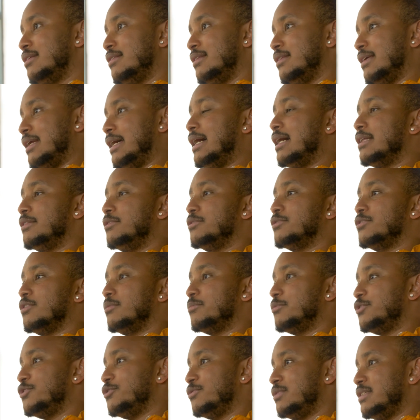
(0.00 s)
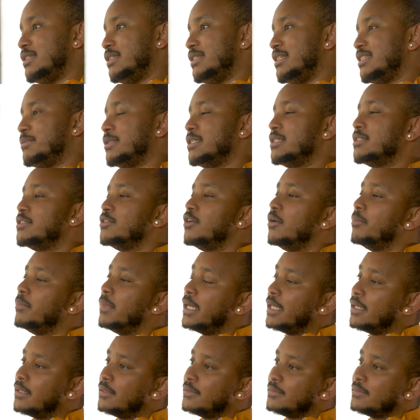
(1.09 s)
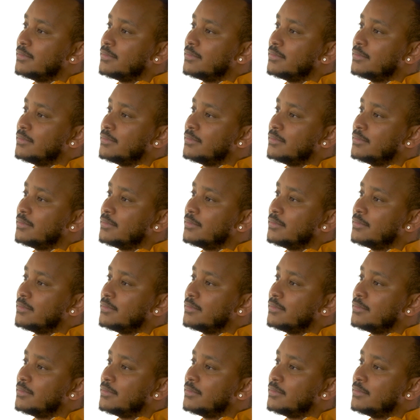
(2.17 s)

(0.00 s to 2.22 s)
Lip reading: that I had those opportunities, but it's not mine.